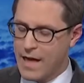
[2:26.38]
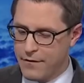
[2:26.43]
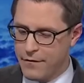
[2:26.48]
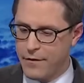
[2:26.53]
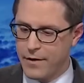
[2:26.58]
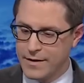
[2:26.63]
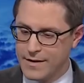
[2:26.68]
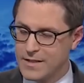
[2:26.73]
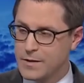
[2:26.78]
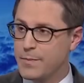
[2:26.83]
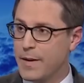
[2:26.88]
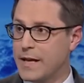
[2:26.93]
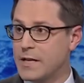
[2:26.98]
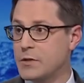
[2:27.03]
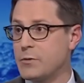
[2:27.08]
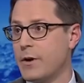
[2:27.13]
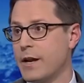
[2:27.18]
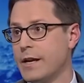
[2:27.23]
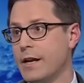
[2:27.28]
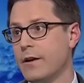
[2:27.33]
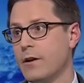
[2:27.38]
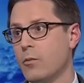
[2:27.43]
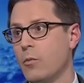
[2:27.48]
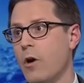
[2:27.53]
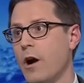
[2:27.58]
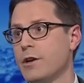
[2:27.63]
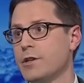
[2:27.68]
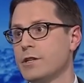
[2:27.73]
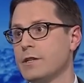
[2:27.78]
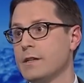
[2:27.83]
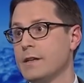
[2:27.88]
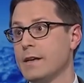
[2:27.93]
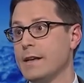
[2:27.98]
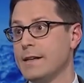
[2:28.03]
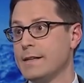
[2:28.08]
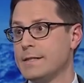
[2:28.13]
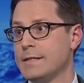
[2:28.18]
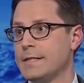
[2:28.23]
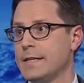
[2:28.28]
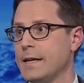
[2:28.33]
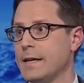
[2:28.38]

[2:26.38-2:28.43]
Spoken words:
that fund is based right here in Washington, D.C.